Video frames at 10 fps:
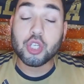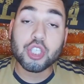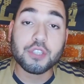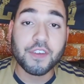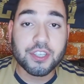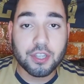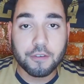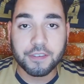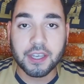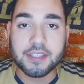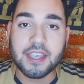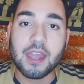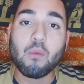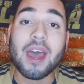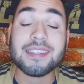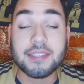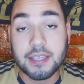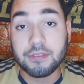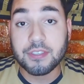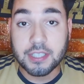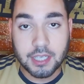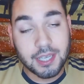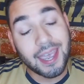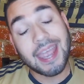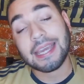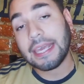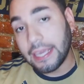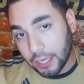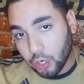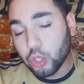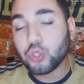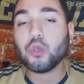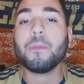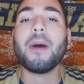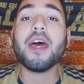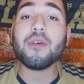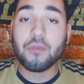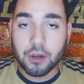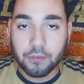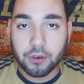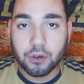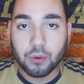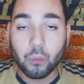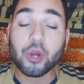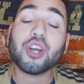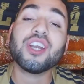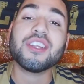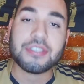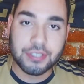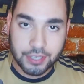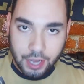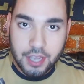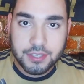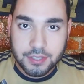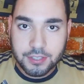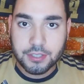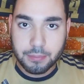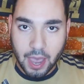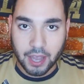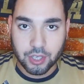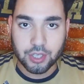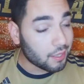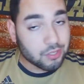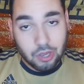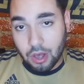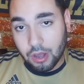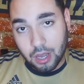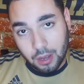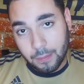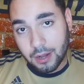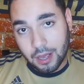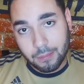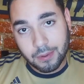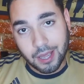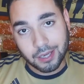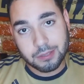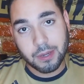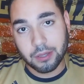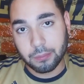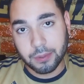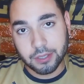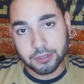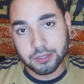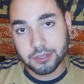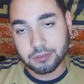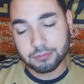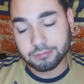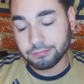Union just faced off against NYCFC, and here on Duke by the River, we're going to discuss this match. That's all coming up next, my Lupetos.